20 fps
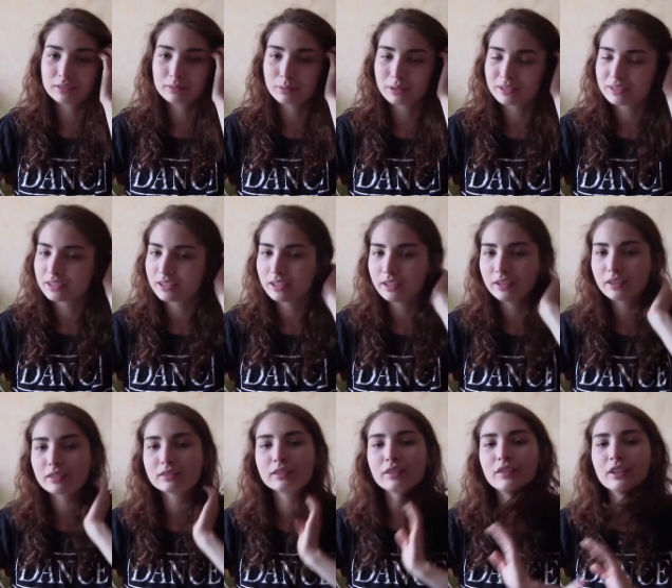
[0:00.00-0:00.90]
what city
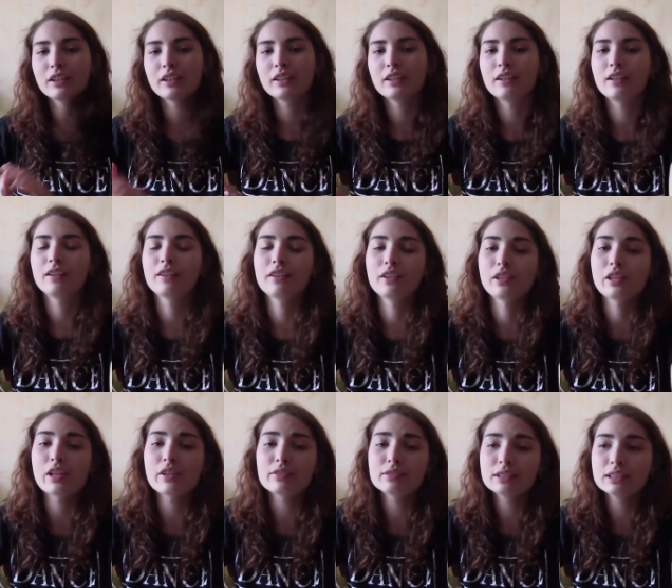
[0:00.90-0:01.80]
you're living in the
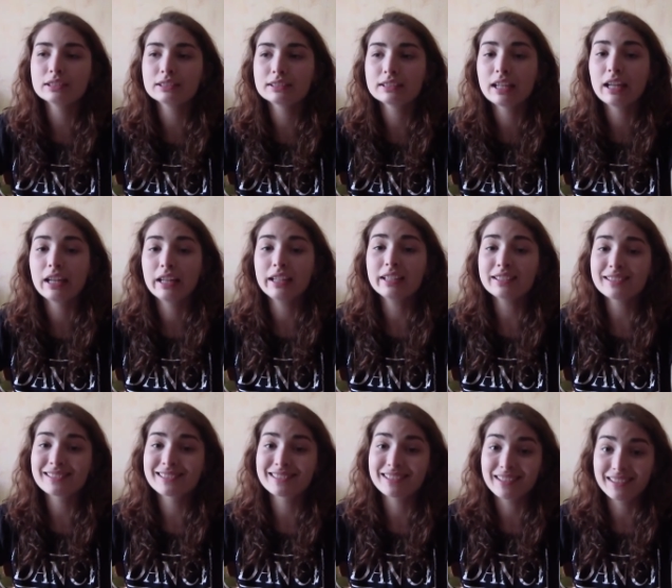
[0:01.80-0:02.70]
Netherlands,
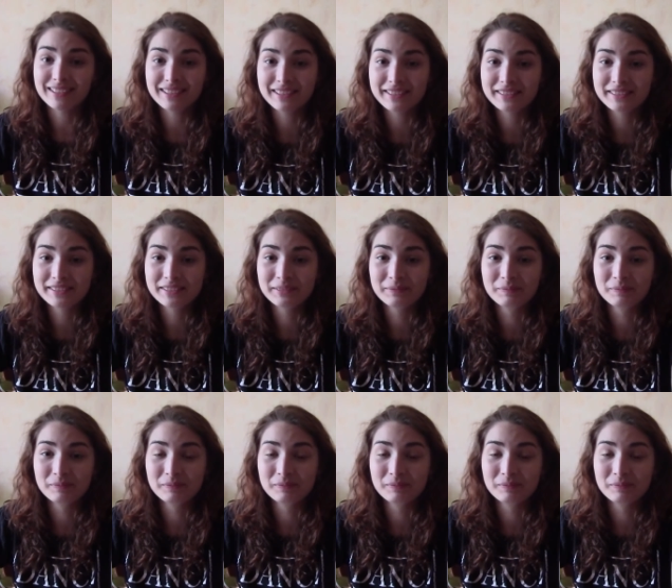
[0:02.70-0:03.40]
it sucks.